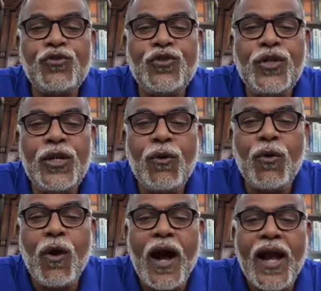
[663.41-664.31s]

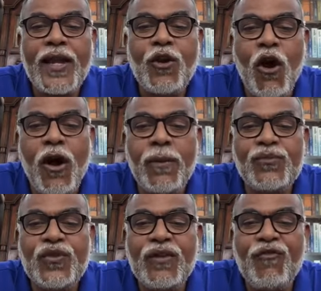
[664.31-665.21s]
GOI
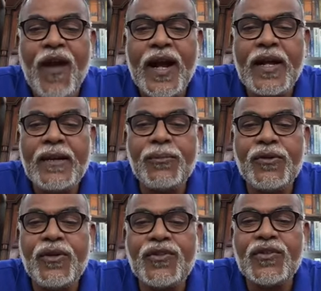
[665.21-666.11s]
norms in faculty
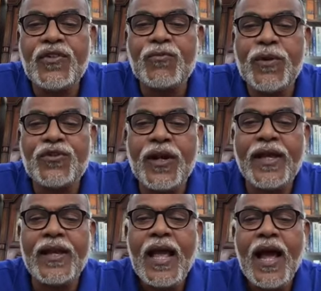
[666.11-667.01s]
positions,
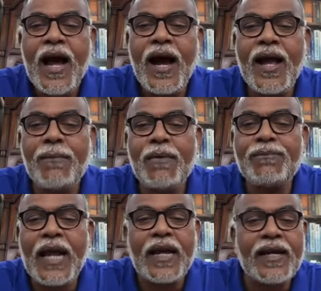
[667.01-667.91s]
especially in
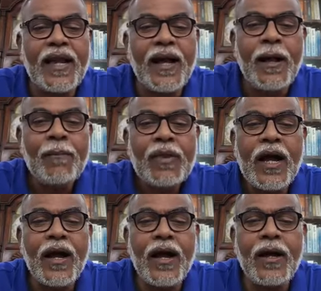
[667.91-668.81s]
IIM Calcutta.
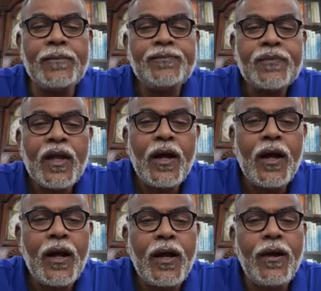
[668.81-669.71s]
Uh,
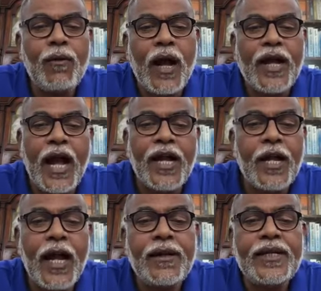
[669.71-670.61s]
uh, I, I,
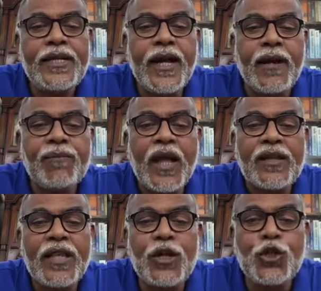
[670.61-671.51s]
I, yeah,
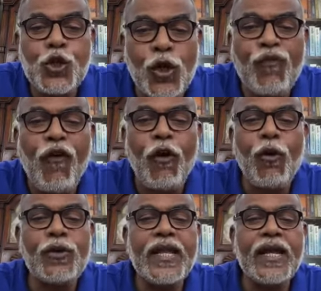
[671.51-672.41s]
they should
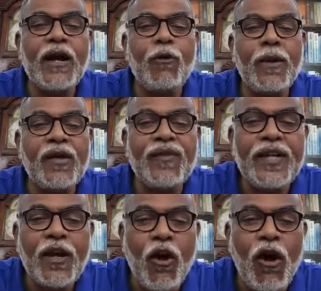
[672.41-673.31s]
follow the government of
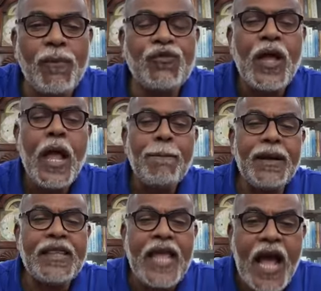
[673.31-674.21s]
India norms,
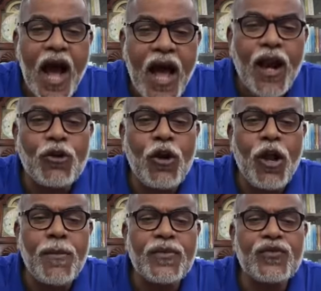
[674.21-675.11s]
but they are
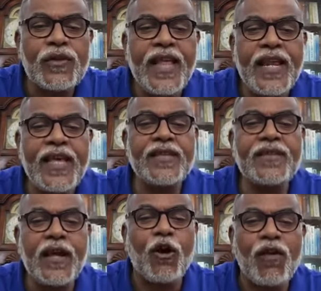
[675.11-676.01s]
autonomous, so there is
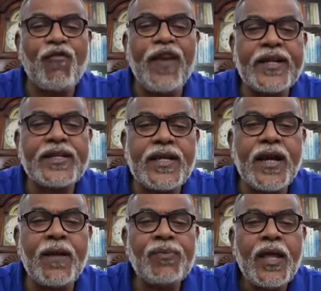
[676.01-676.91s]
a conflict
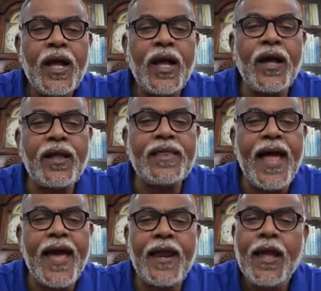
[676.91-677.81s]
uh, uh,
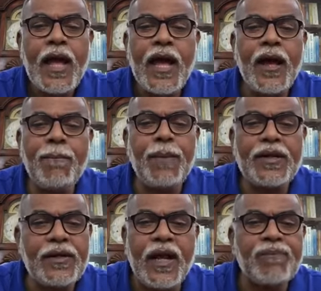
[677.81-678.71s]
there. Um,
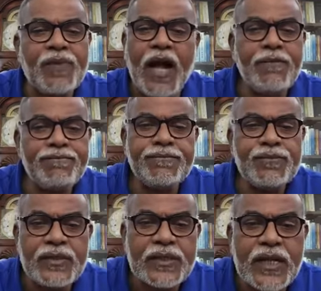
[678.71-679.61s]
but um, uh,
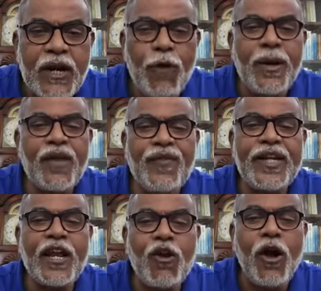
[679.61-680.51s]
government of
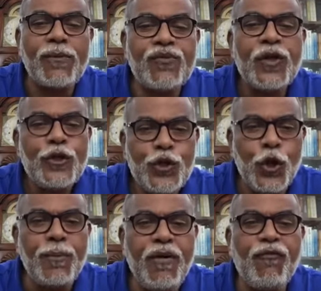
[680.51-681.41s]
India norms
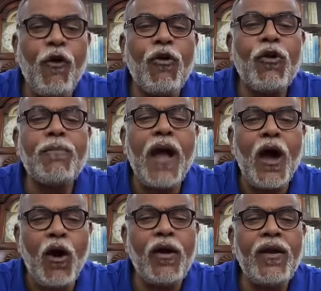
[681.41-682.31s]
should be followed by
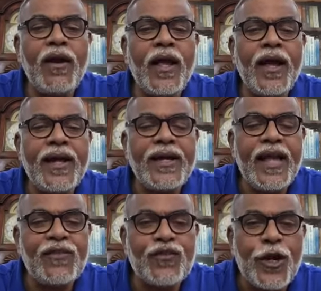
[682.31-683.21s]
all uh, India
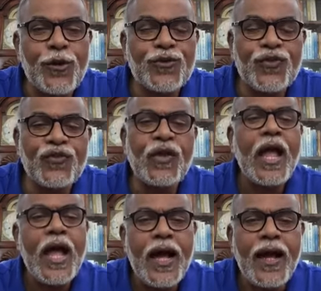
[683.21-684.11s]
institutions
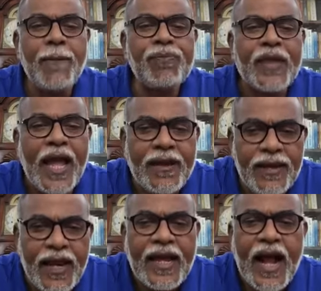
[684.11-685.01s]
um, uh,
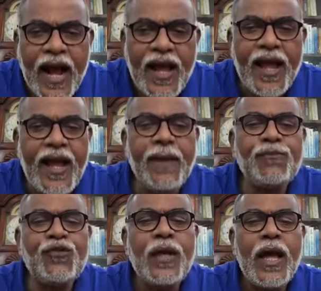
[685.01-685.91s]
like
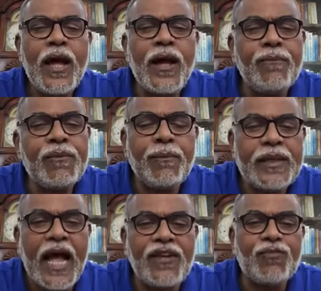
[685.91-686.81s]
IIMs. Uh, but
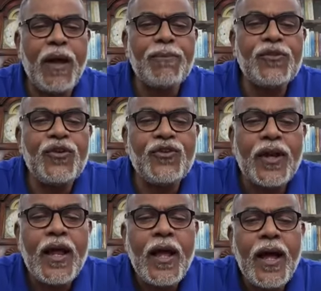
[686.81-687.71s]
that's my
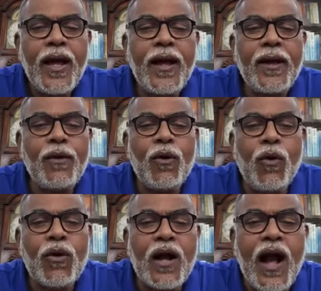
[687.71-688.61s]
position. Uh,
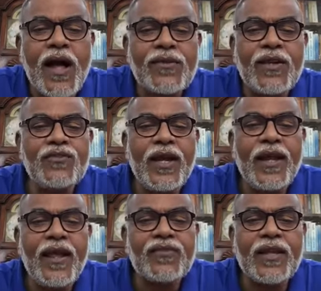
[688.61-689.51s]
Onkar Sanjay
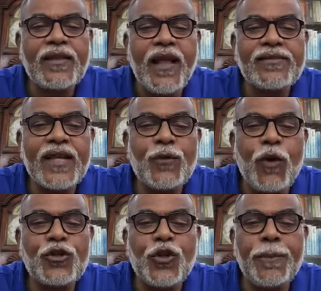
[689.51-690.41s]
Hilaskar is asking
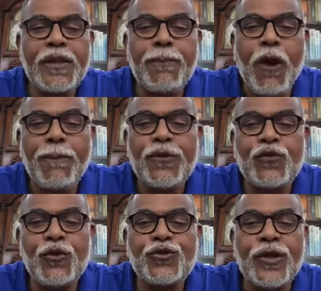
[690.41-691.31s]
what should be the proper
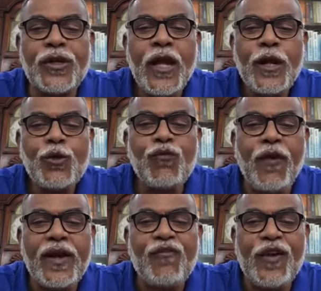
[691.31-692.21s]
solution
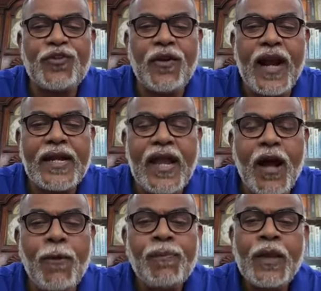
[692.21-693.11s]
for inflation right now.